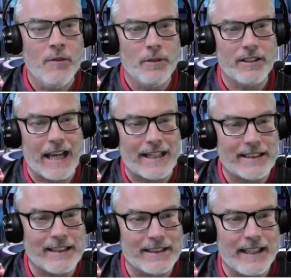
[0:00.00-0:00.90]
But as Andy
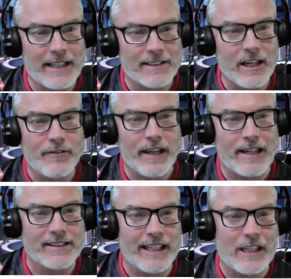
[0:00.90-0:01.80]
says there, Southgate
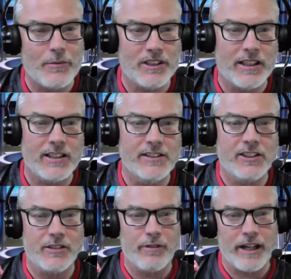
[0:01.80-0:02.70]
said he was in
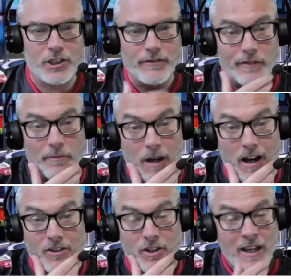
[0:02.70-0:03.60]
consideration for
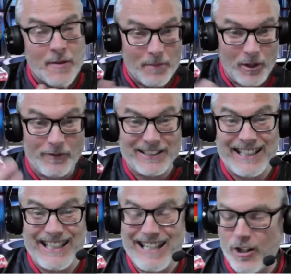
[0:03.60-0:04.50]
March, but
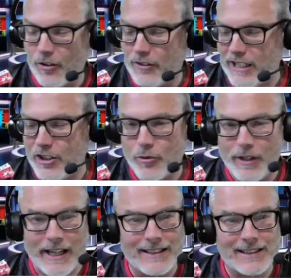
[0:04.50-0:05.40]
obviously he got the injury
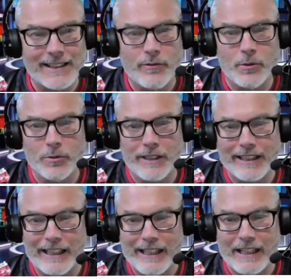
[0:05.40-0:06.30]
against Liverpool,
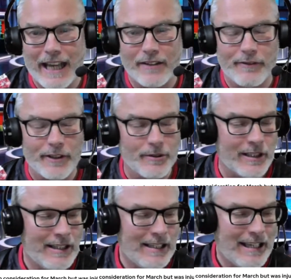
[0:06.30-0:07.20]
didn't he, at Anfield?
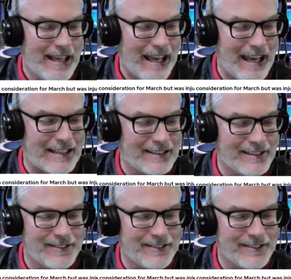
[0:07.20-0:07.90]
And